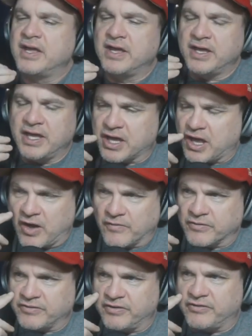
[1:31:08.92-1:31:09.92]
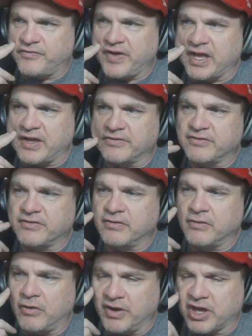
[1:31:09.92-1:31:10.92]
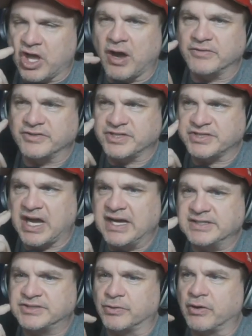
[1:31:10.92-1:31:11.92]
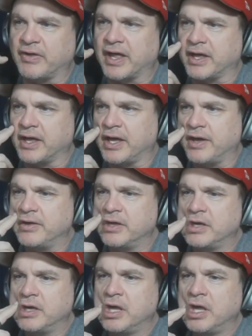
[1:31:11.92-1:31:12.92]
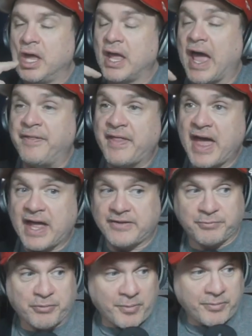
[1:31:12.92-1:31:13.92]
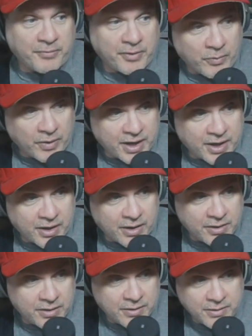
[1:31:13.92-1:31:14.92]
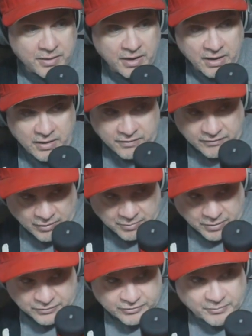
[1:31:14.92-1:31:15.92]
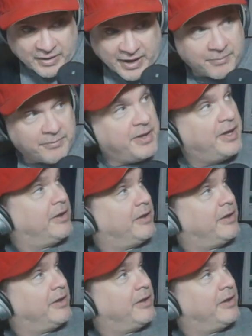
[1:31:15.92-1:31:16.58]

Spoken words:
he covers his face or he covers his eyes, sort of like a. And that's probably where you see the poster behind me.